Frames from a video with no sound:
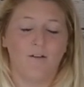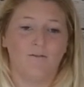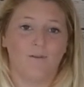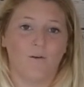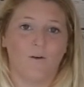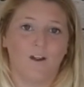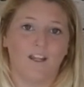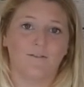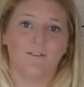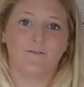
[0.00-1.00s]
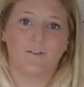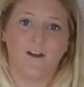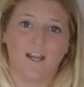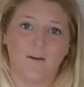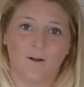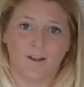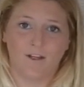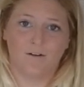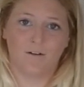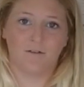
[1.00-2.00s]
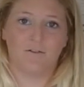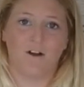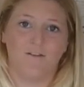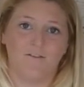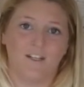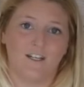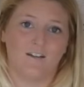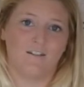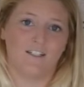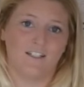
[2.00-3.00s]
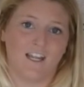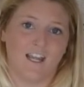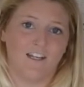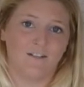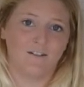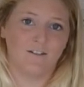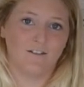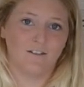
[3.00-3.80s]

for gifts for anyone that you know is crafty or into candles,